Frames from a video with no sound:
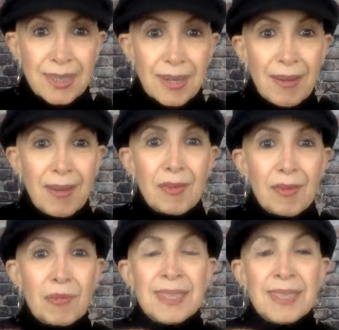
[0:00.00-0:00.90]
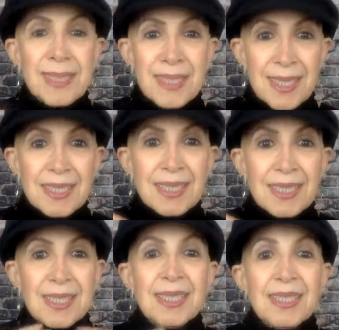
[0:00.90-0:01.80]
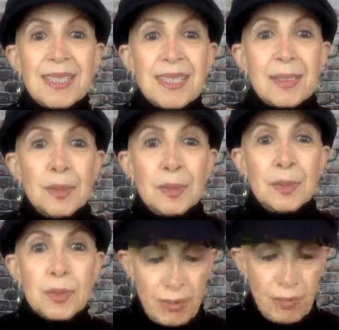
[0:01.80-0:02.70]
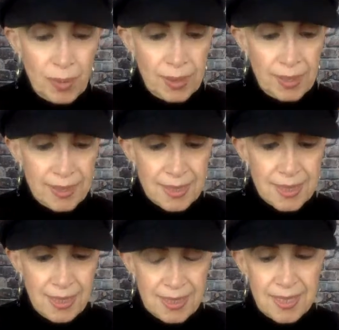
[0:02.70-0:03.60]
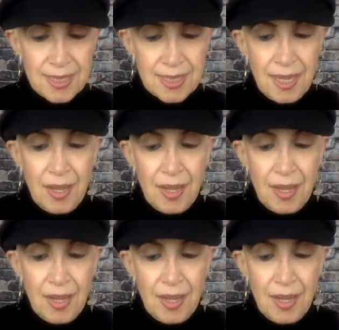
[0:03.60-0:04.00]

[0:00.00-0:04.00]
of what exists and the dissolution of what exists,